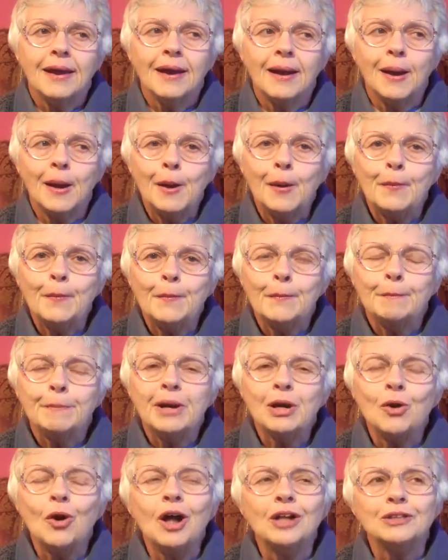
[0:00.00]
Uh,
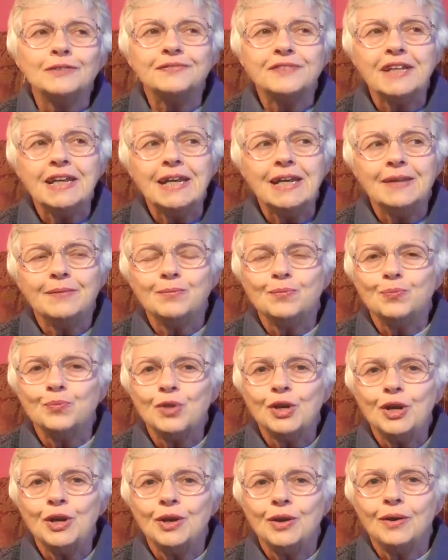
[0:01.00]
but all of the
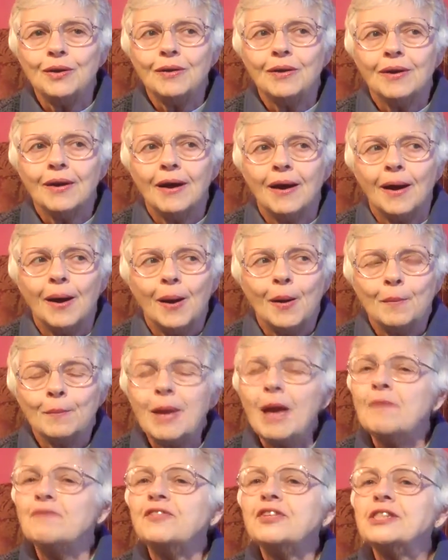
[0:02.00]
the uh,
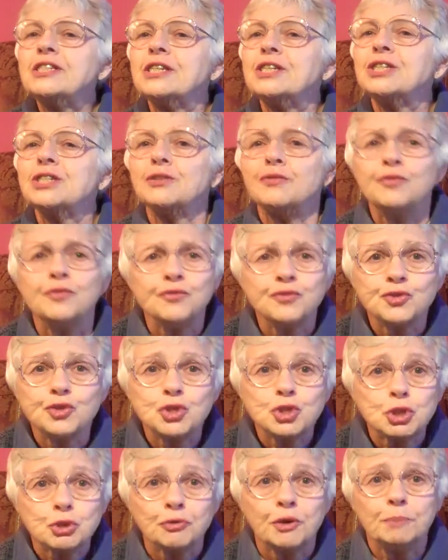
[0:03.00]
emphasis of
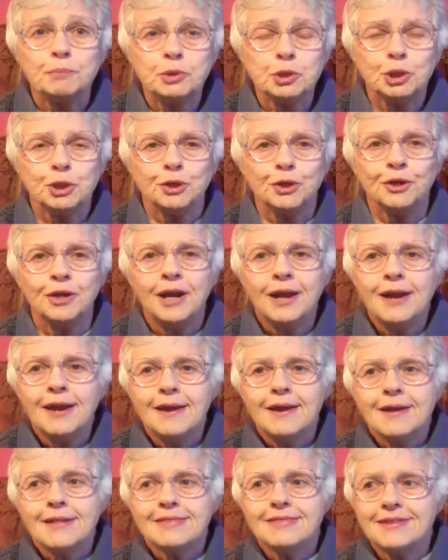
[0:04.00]
scripture,
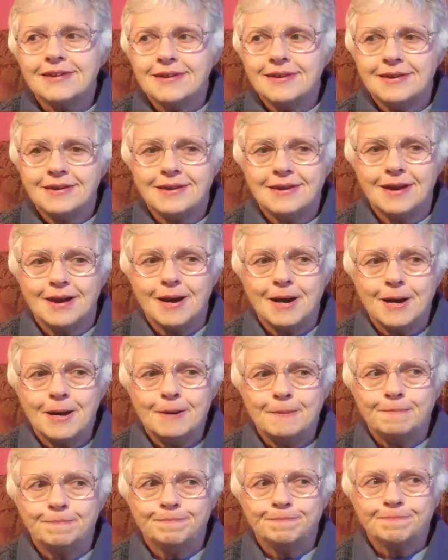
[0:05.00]
the
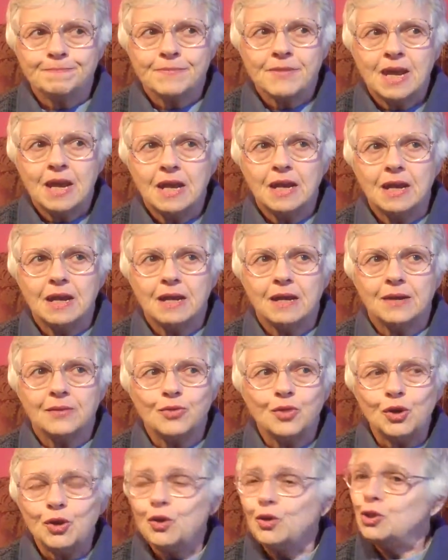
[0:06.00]
um,
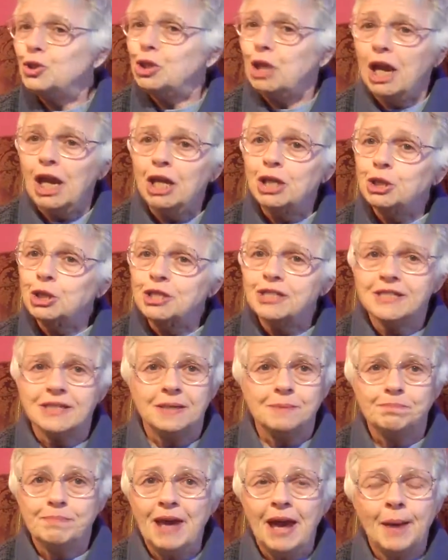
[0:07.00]
the changes
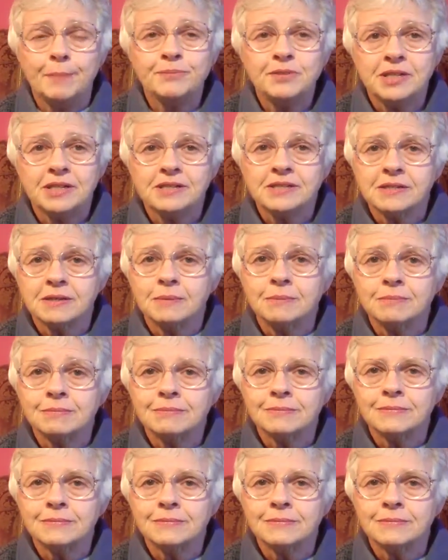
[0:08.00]
in baptism,